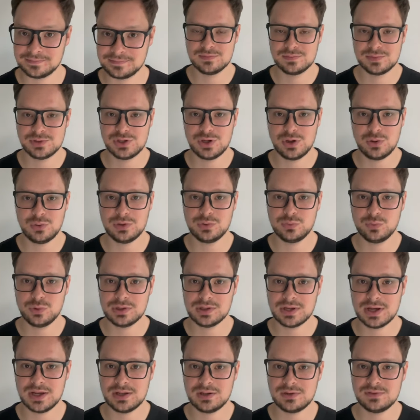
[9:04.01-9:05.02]
So in what
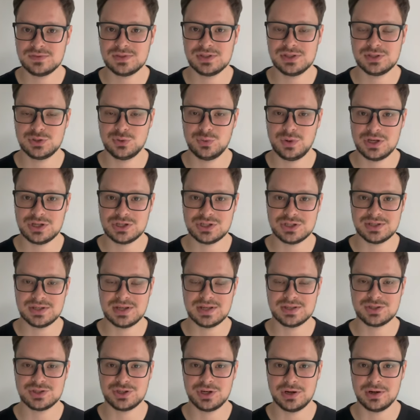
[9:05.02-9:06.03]
kind of situation
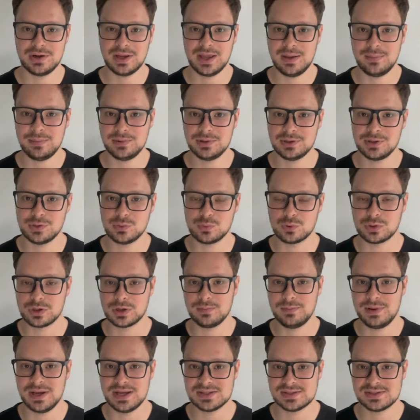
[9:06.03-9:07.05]
does share capital work
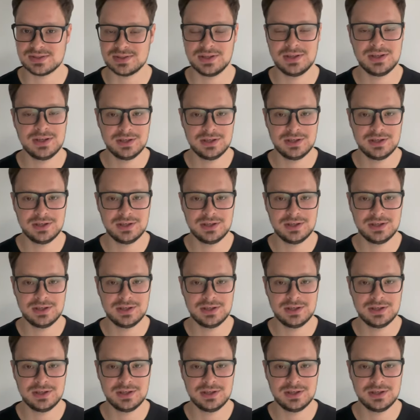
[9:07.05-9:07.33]
best?